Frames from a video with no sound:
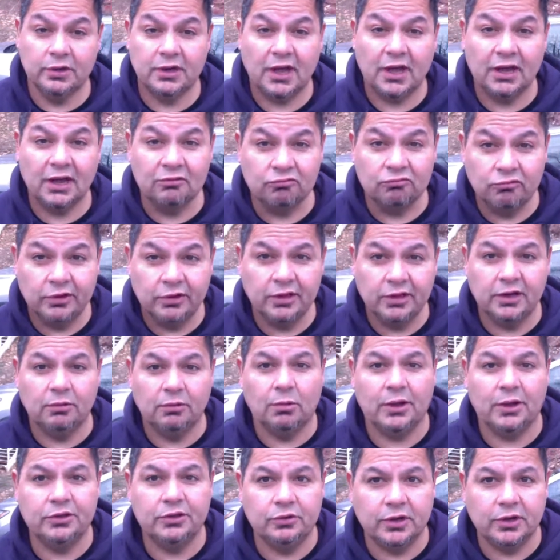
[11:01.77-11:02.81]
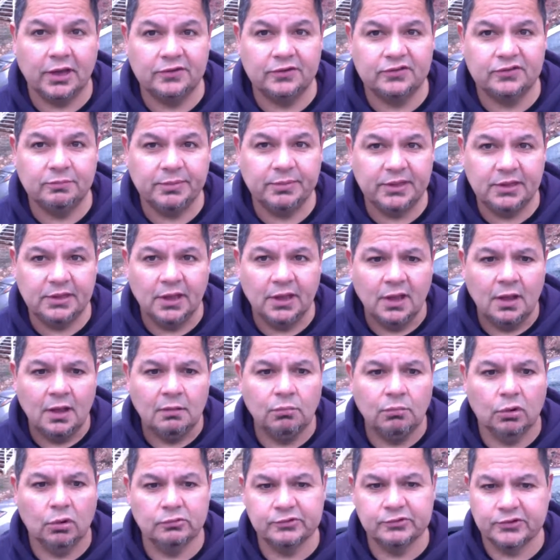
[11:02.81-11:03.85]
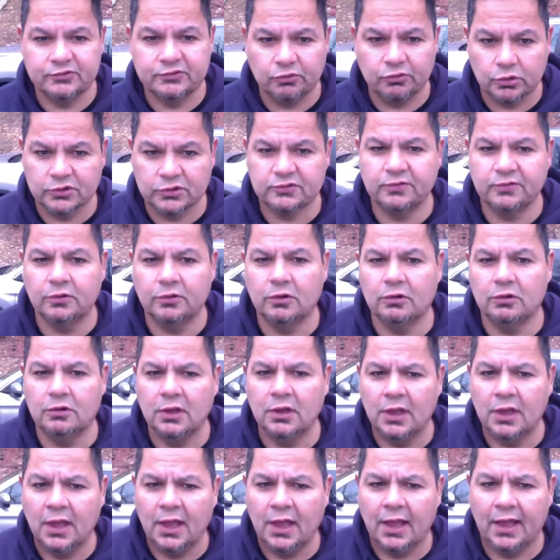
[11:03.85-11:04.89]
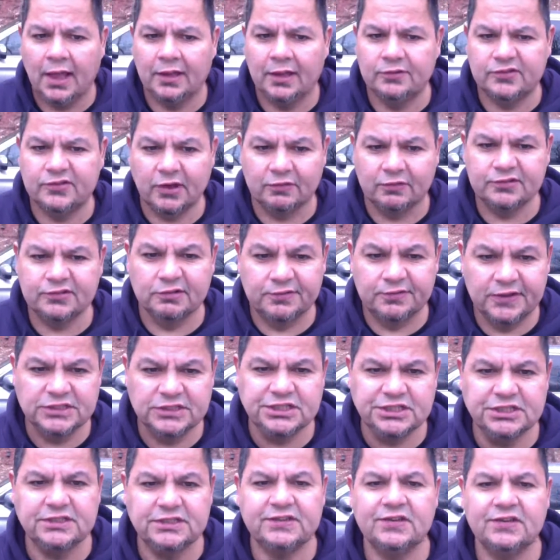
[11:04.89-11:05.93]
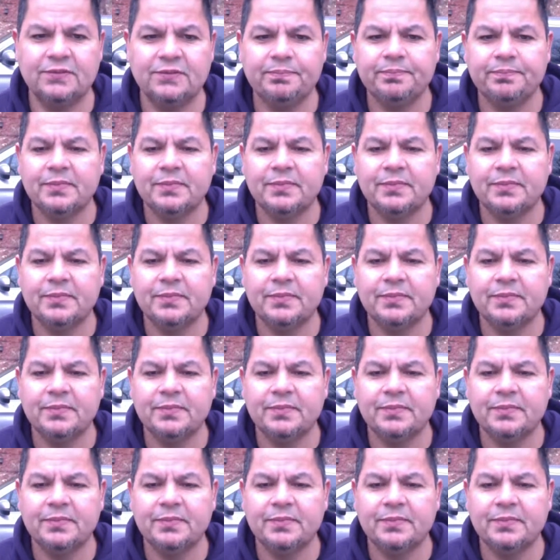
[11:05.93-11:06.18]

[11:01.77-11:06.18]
I really want you guys to be more resourceful and self-sufficient